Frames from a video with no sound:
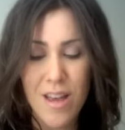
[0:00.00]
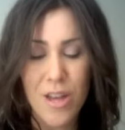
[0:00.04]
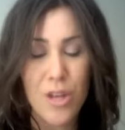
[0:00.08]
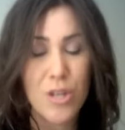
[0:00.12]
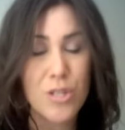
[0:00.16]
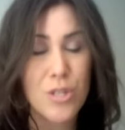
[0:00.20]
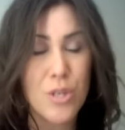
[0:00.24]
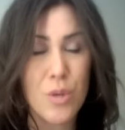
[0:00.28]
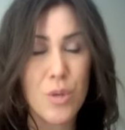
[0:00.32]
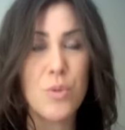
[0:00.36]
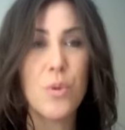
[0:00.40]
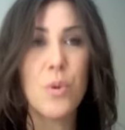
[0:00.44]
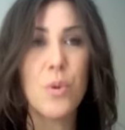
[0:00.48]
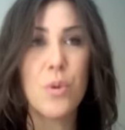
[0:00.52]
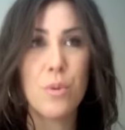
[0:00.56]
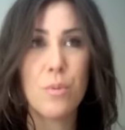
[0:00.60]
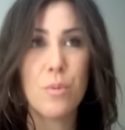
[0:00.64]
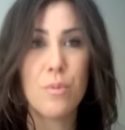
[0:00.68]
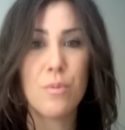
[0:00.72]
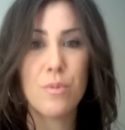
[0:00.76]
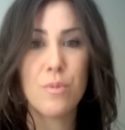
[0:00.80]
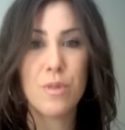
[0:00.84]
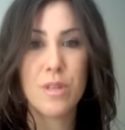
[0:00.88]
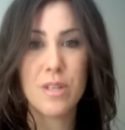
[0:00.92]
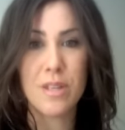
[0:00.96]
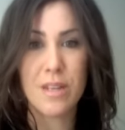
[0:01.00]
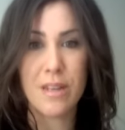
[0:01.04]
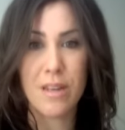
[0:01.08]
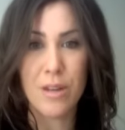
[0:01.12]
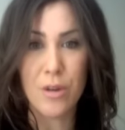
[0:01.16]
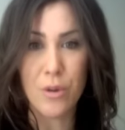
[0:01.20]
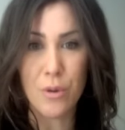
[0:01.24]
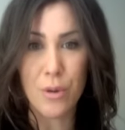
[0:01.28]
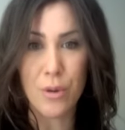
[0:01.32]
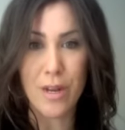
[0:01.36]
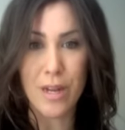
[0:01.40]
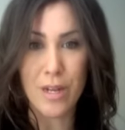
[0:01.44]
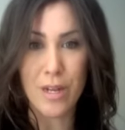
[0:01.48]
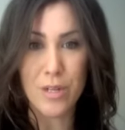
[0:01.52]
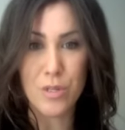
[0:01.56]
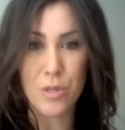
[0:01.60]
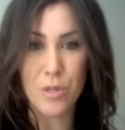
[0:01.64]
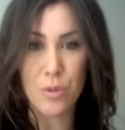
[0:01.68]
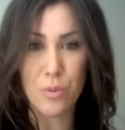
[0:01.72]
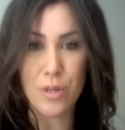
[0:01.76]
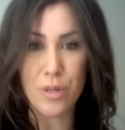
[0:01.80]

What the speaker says: So you know the ingredients are